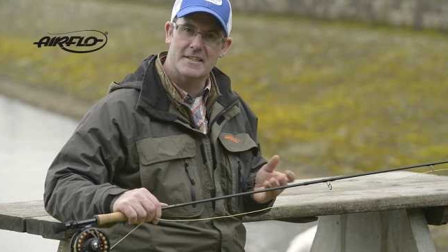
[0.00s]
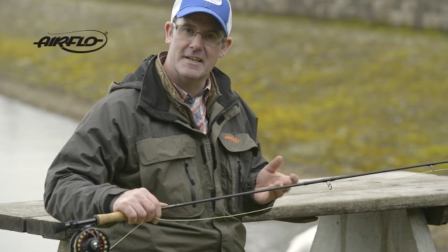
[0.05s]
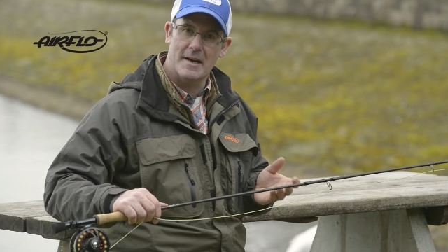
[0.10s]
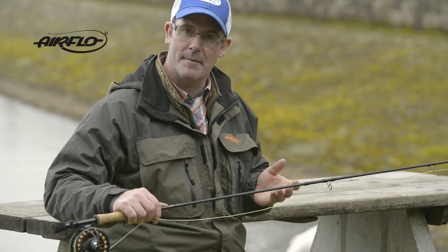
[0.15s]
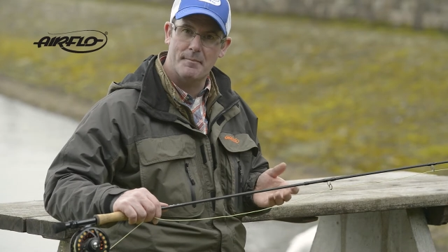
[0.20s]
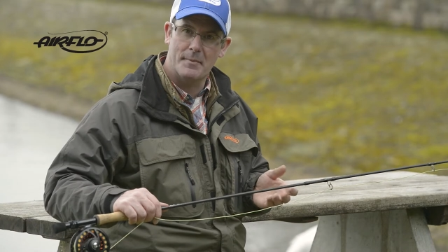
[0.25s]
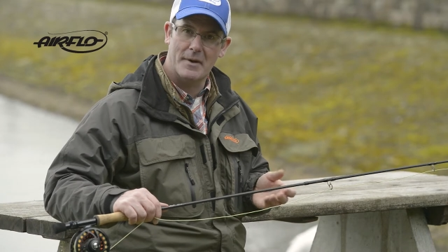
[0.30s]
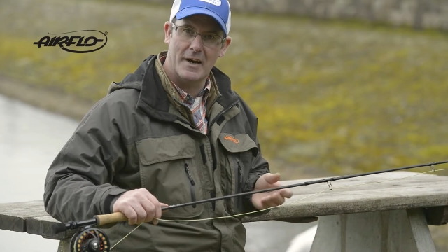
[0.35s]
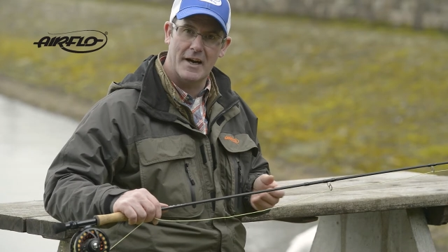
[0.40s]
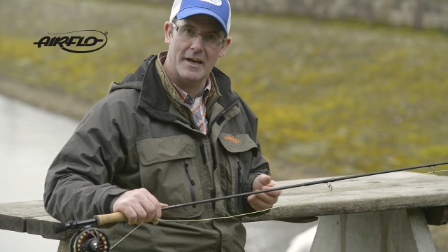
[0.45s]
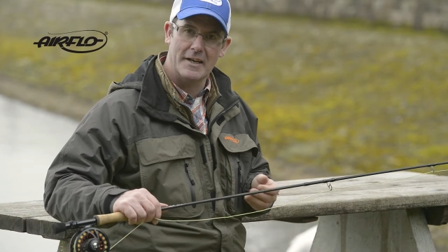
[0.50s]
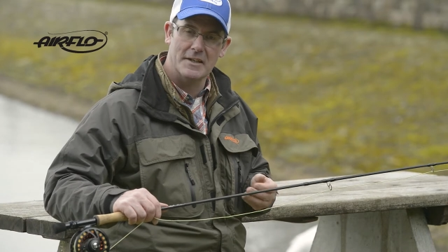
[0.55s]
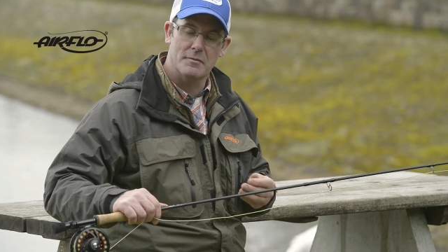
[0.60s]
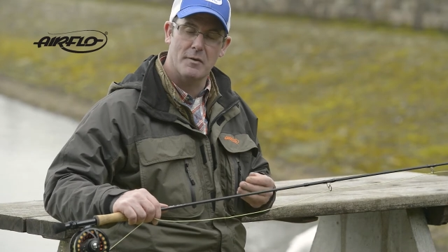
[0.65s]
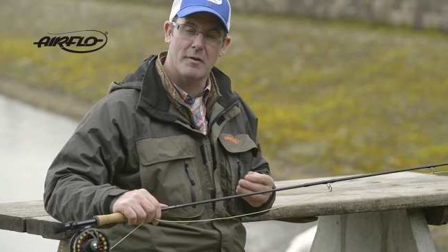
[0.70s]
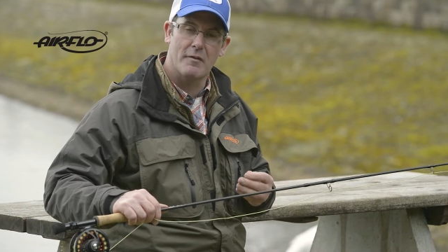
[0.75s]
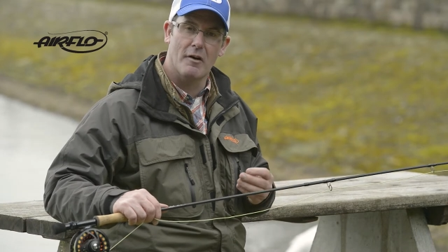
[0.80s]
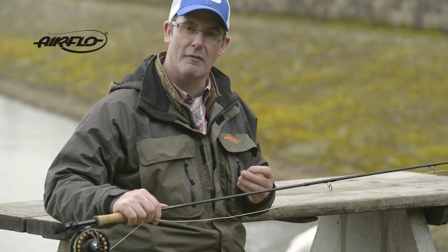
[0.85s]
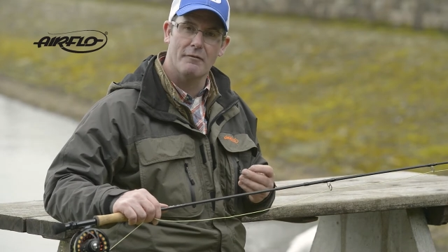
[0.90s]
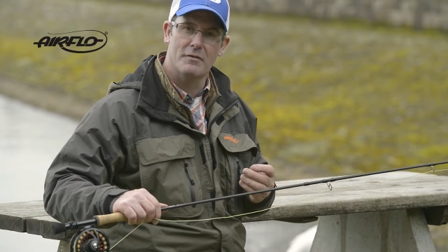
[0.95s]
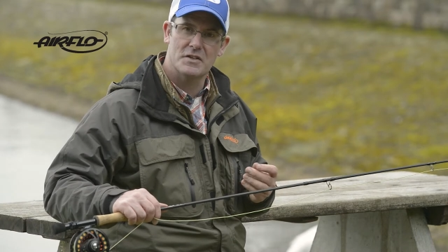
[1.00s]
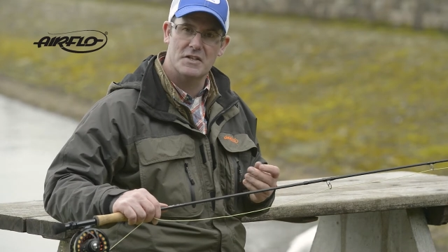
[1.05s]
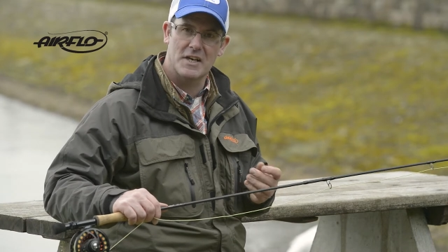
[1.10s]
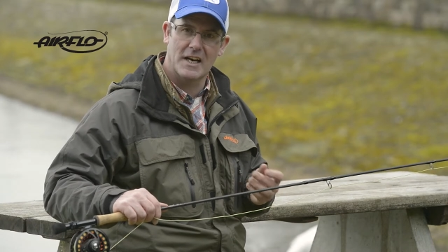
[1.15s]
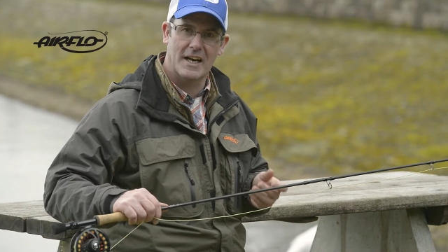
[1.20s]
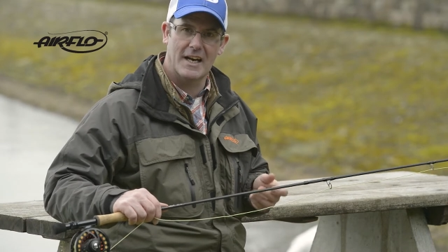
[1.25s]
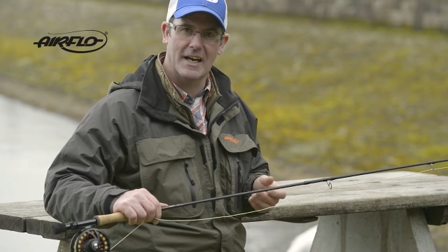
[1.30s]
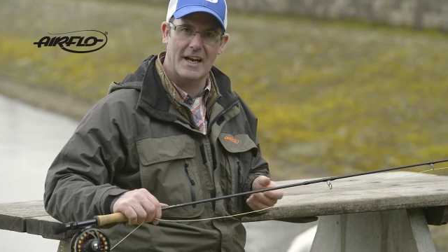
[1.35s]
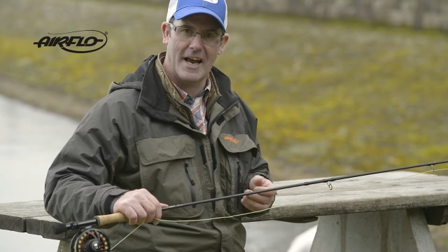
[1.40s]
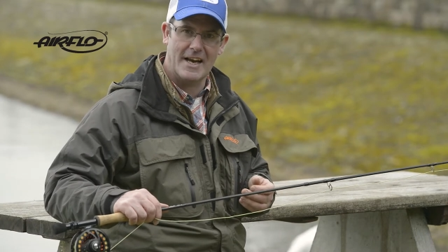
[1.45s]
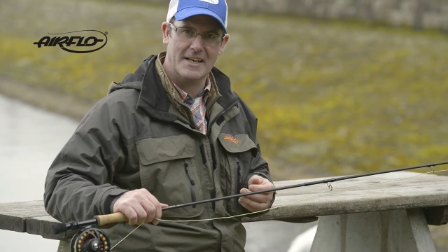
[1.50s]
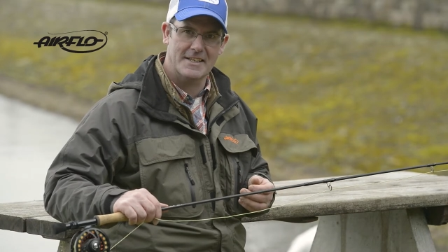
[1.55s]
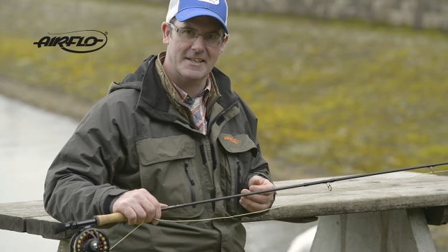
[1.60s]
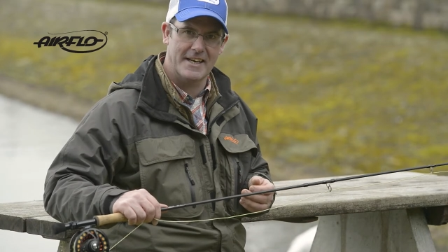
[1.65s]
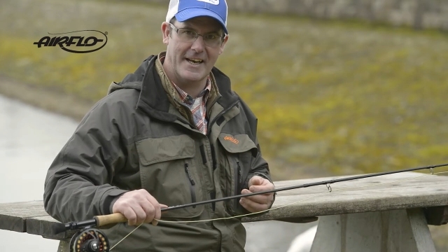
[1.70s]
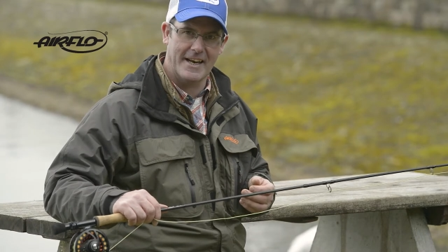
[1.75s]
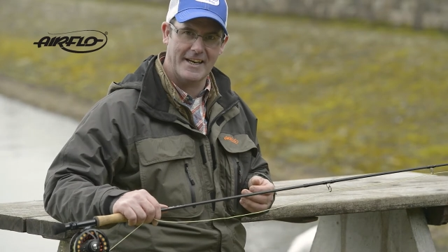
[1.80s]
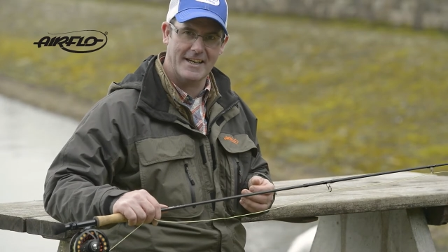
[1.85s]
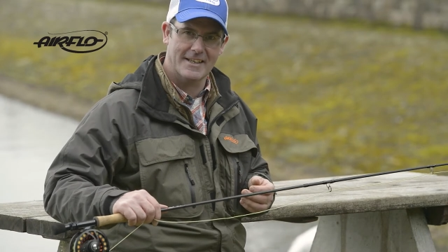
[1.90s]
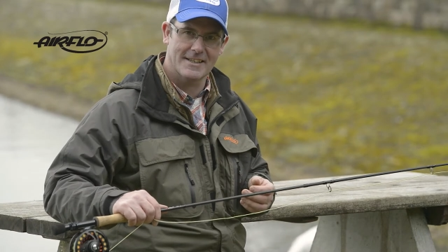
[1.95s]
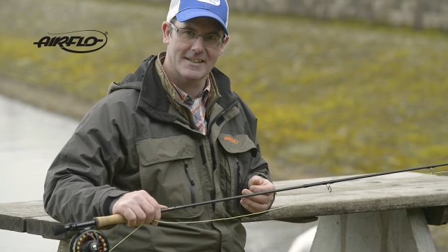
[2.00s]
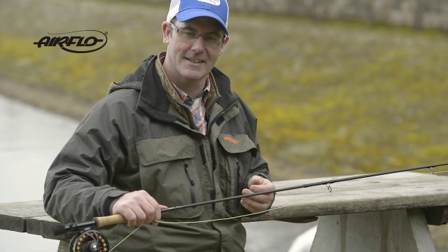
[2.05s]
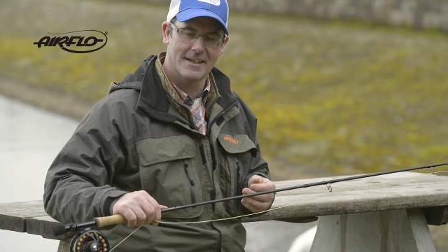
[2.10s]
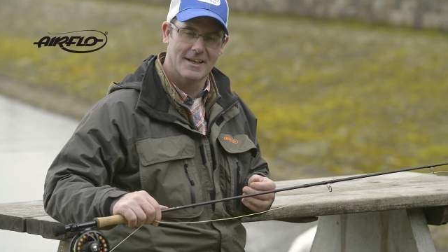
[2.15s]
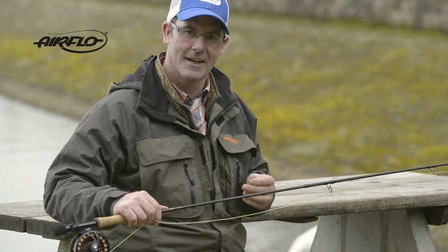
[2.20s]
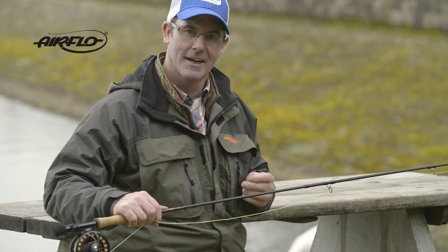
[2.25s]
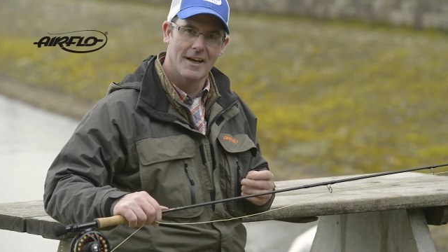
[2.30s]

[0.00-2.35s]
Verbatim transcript: and tip guides, we've gone for single leg snakes.